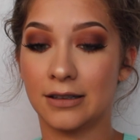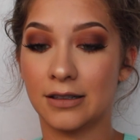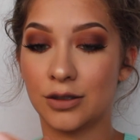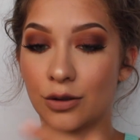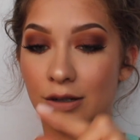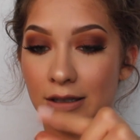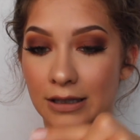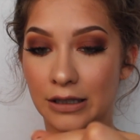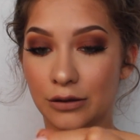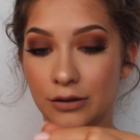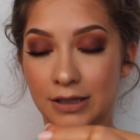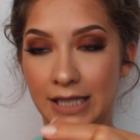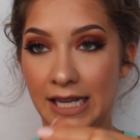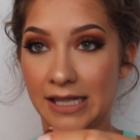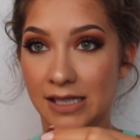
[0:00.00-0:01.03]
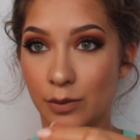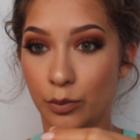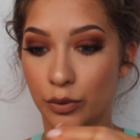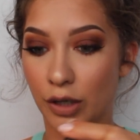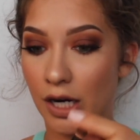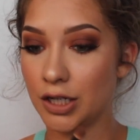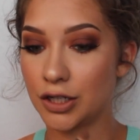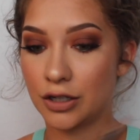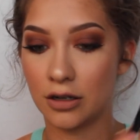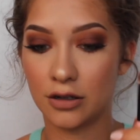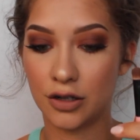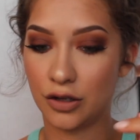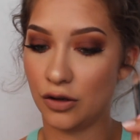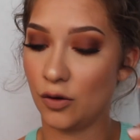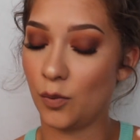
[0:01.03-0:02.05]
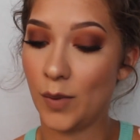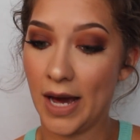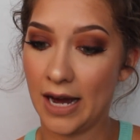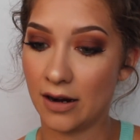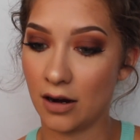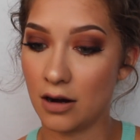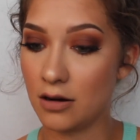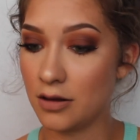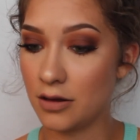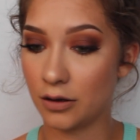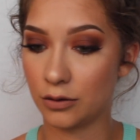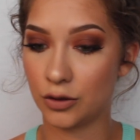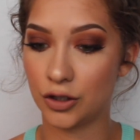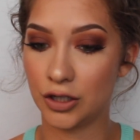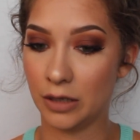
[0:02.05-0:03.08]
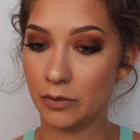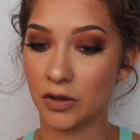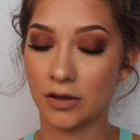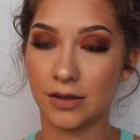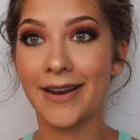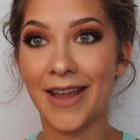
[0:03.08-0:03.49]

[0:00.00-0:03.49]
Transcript: short little dense brush to pack on those shimmers.